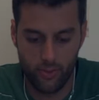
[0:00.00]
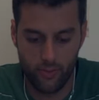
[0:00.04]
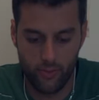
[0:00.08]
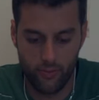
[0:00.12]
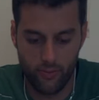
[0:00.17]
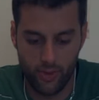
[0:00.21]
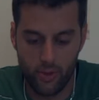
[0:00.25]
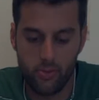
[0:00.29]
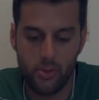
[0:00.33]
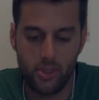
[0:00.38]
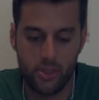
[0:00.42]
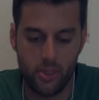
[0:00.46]

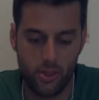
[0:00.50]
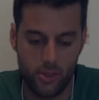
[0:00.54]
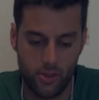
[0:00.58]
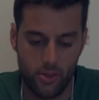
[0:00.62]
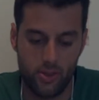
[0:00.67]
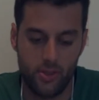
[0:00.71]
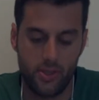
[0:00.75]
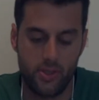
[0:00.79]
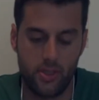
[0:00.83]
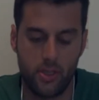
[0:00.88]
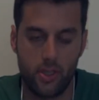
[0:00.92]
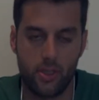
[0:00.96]

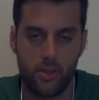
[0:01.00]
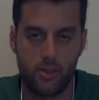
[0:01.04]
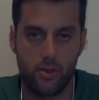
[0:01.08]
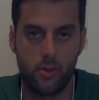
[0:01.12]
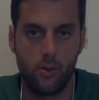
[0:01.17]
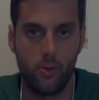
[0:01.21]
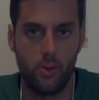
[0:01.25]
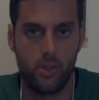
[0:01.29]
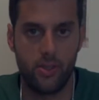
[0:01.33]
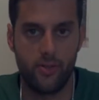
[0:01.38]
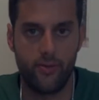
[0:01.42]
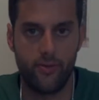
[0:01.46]
fermentation starts
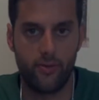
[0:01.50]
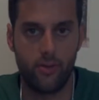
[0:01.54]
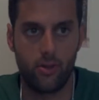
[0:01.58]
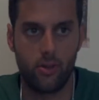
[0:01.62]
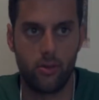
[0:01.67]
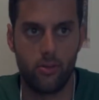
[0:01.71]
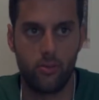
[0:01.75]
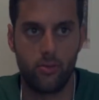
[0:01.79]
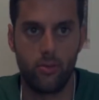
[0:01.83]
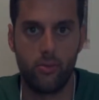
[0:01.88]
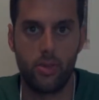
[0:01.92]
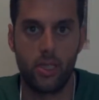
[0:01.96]
always
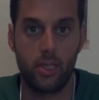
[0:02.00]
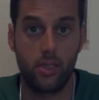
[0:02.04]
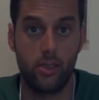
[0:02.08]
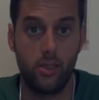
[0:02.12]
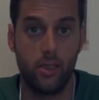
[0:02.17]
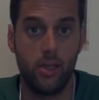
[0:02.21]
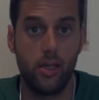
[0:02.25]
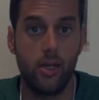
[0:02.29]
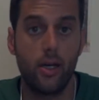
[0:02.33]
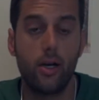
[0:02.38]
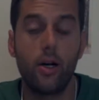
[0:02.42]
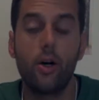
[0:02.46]
from
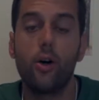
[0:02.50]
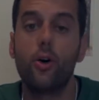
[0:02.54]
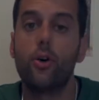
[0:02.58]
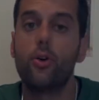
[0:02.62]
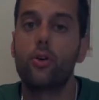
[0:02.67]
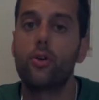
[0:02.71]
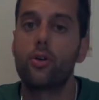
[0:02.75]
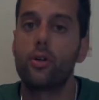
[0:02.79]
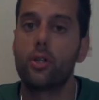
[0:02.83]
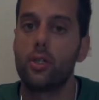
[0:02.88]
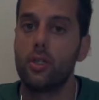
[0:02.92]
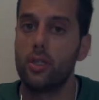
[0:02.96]
bacteria
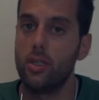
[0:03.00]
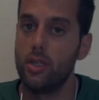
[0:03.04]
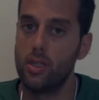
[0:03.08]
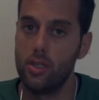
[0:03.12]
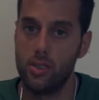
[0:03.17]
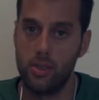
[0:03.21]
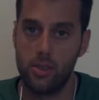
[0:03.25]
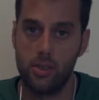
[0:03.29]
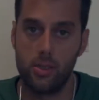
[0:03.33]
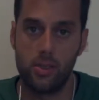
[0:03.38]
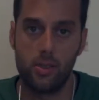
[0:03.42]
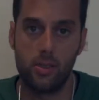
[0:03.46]
or
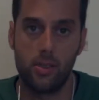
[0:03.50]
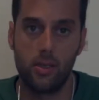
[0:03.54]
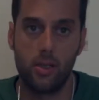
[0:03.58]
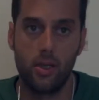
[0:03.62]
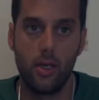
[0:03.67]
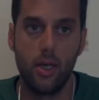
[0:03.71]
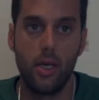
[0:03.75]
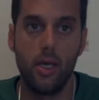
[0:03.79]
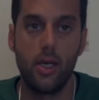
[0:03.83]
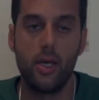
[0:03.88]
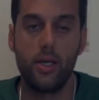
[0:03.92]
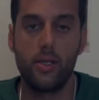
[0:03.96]
yeasts.
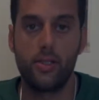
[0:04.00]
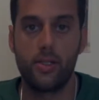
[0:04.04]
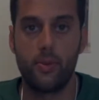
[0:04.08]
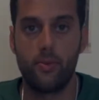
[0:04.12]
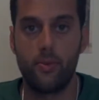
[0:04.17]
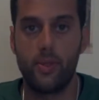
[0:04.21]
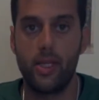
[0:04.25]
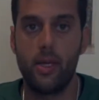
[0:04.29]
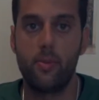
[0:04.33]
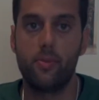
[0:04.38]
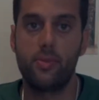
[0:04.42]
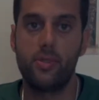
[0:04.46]

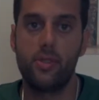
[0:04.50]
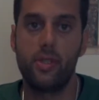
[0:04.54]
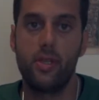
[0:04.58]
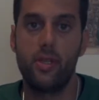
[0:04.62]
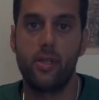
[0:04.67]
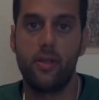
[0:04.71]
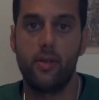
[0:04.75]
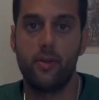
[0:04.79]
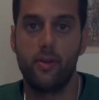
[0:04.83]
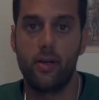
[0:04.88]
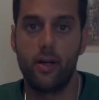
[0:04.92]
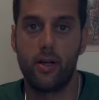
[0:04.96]
Sometimes
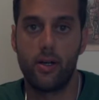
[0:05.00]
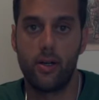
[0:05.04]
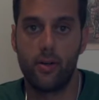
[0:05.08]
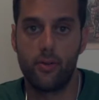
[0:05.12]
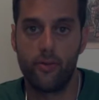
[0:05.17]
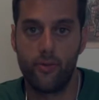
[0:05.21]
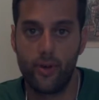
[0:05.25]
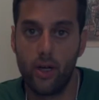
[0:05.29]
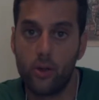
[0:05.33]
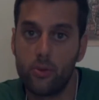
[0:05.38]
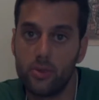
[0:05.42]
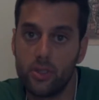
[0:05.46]
they are
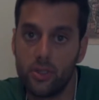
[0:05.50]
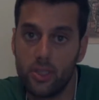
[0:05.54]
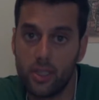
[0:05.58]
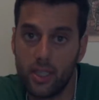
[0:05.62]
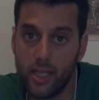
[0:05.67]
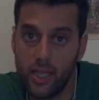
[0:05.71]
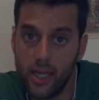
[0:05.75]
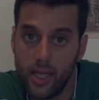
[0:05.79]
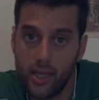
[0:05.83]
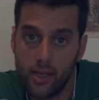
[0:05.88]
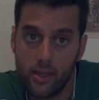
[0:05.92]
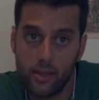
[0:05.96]
found in
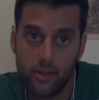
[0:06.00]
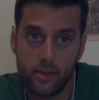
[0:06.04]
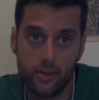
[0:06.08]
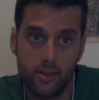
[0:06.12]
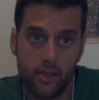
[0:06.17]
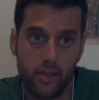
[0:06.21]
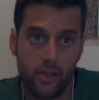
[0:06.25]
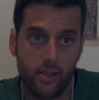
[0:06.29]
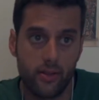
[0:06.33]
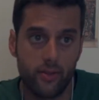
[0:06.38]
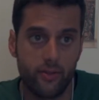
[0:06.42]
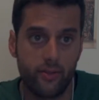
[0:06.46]
the air,
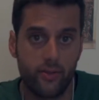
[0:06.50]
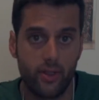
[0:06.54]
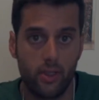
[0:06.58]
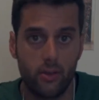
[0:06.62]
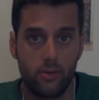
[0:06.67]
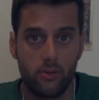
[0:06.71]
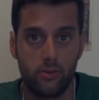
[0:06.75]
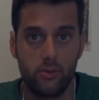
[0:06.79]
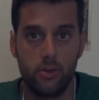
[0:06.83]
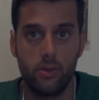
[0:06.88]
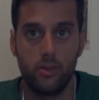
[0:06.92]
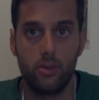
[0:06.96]
they are
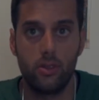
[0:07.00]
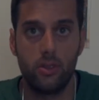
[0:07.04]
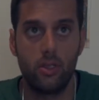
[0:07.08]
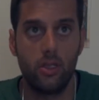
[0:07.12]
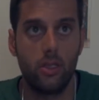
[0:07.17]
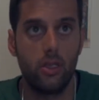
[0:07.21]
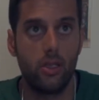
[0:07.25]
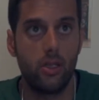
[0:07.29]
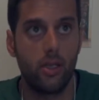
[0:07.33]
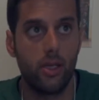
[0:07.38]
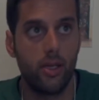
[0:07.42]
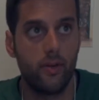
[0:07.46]
found in
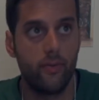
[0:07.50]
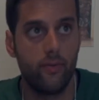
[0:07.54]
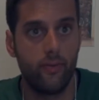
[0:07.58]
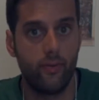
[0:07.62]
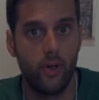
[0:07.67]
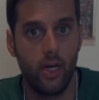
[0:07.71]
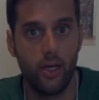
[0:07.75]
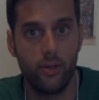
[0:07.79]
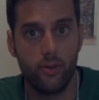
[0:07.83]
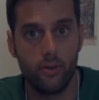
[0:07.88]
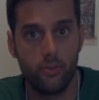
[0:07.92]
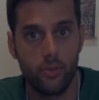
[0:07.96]
the
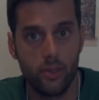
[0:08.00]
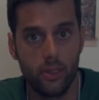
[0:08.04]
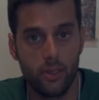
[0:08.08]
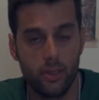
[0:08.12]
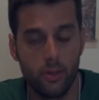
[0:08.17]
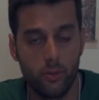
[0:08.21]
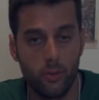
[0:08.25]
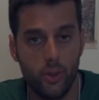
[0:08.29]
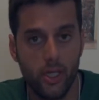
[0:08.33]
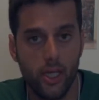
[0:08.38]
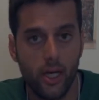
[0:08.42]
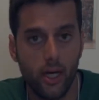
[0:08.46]
environment
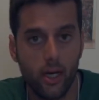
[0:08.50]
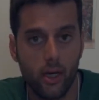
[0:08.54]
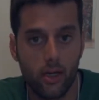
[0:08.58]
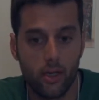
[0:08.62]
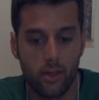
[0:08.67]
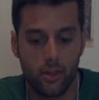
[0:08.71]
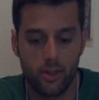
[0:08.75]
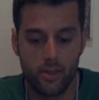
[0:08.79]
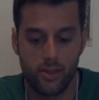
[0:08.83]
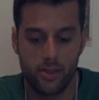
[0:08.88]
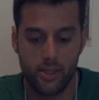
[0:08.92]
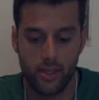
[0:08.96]
that we
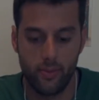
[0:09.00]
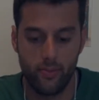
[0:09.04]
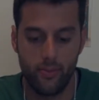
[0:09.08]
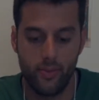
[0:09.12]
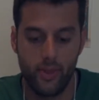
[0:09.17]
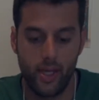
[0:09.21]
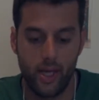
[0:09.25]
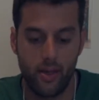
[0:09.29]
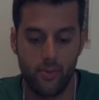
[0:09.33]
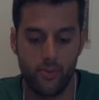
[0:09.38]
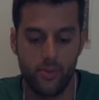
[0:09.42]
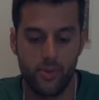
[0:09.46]
are,
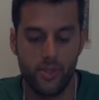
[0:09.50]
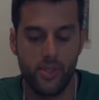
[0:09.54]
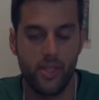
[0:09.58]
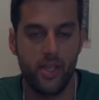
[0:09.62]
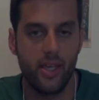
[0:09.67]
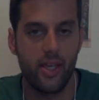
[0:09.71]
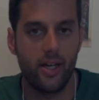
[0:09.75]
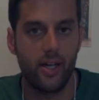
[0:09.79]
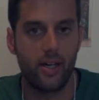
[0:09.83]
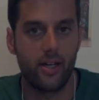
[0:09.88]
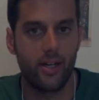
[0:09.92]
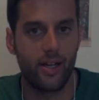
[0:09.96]
sometimes
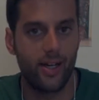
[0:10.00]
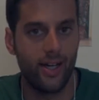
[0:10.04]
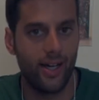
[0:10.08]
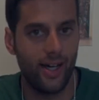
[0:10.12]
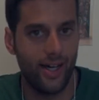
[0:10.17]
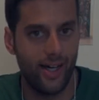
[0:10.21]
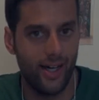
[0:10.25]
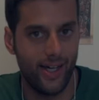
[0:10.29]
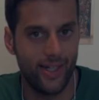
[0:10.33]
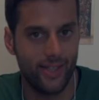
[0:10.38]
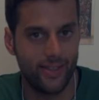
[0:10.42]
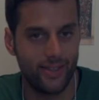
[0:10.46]
they are
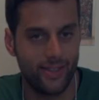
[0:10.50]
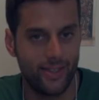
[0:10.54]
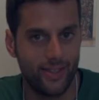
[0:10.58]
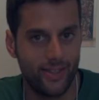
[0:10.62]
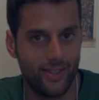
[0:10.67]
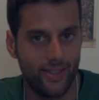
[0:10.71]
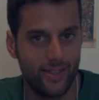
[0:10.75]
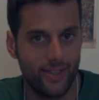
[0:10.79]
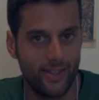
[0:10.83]
added